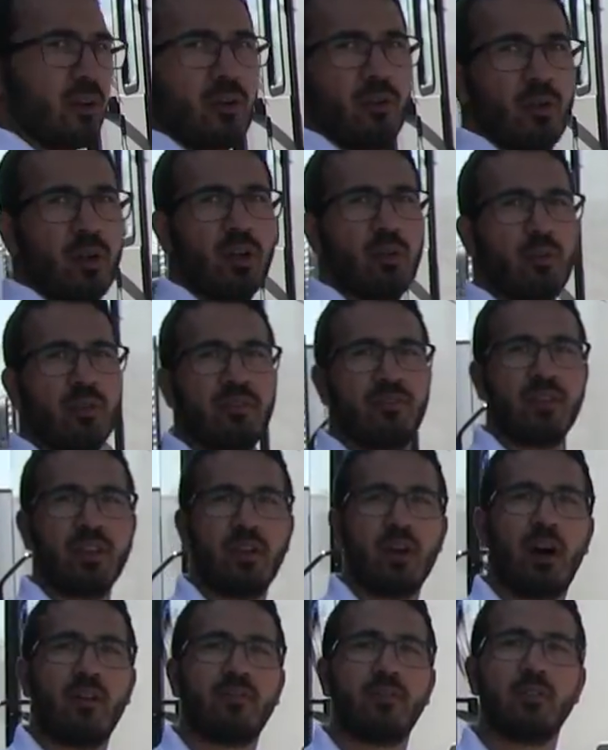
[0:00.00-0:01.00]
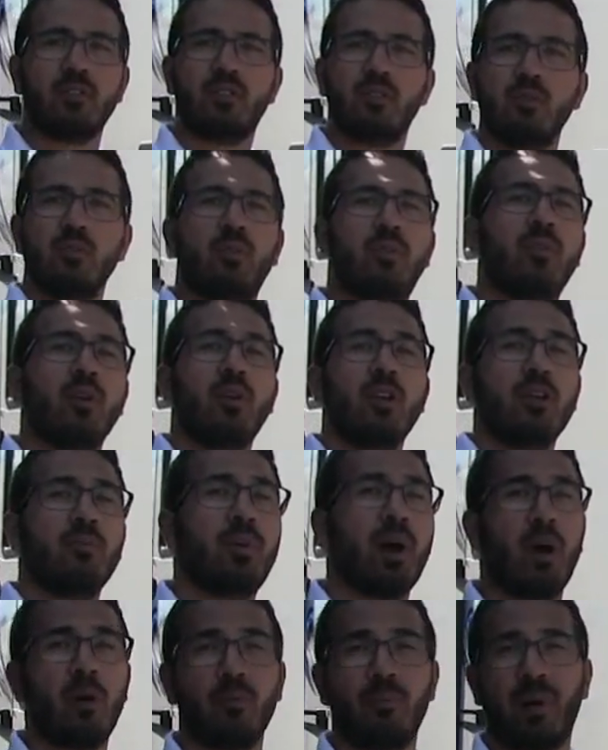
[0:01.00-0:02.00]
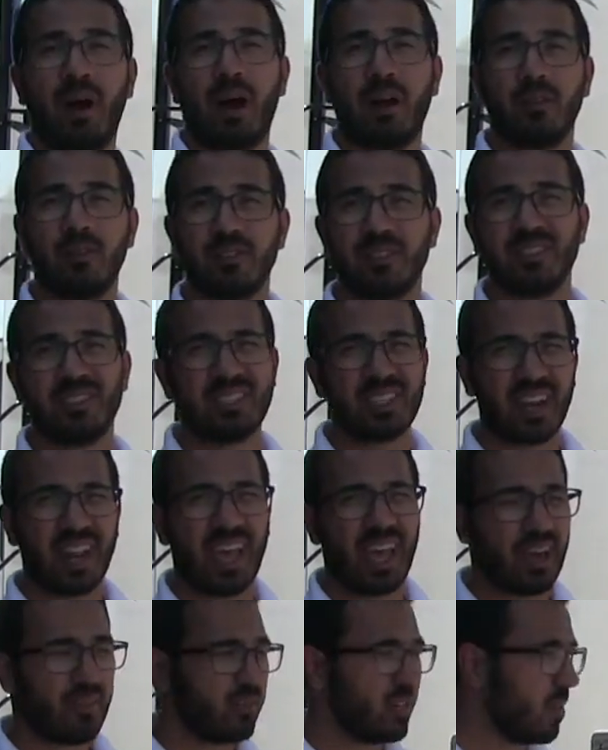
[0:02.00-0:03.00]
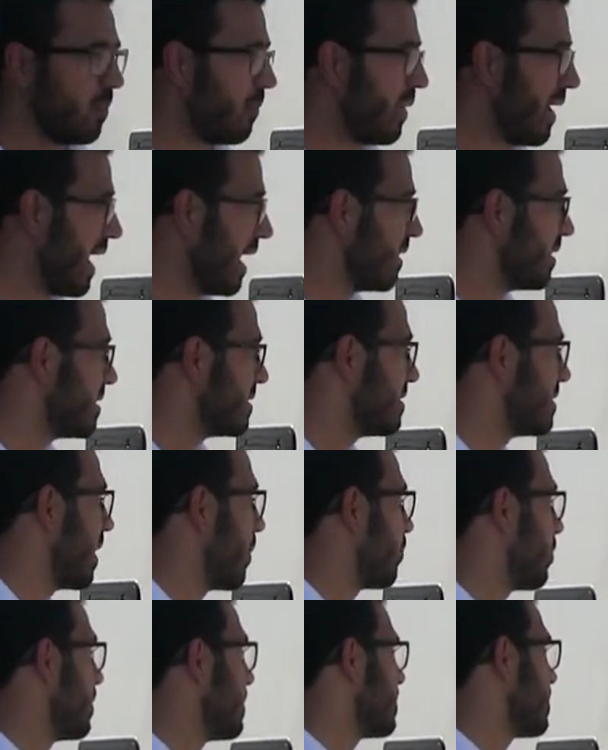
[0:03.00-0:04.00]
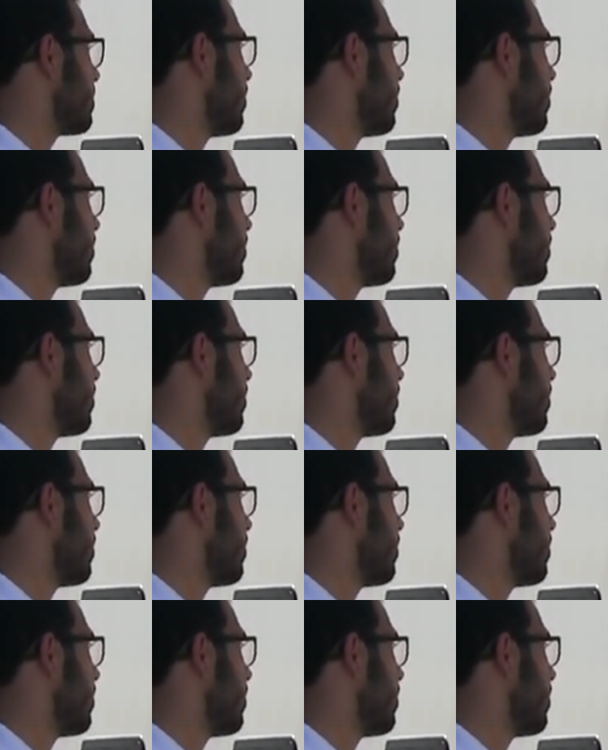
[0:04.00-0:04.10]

your grill will feed off your two 30-pound bottles instead of having to buy the separate